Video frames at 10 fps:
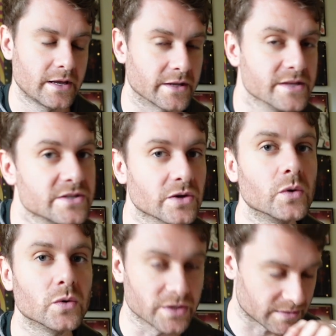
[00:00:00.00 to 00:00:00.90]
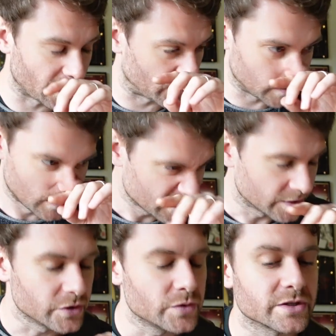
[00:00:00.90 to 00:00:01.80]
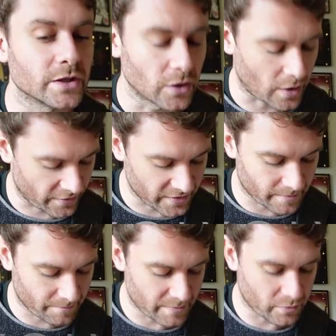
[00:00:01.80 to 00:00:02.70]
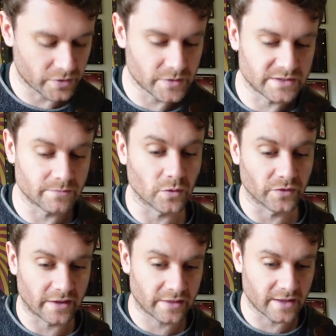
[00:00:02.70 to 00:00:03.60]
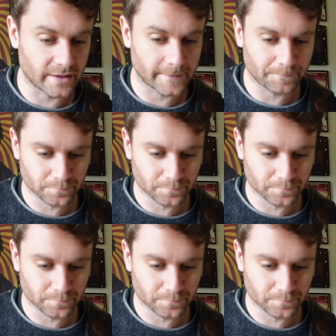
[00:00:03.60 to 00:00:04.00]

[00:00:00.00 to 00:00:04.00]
Now, this is a gorgeous mode, used a lot. I think people use it more than they think.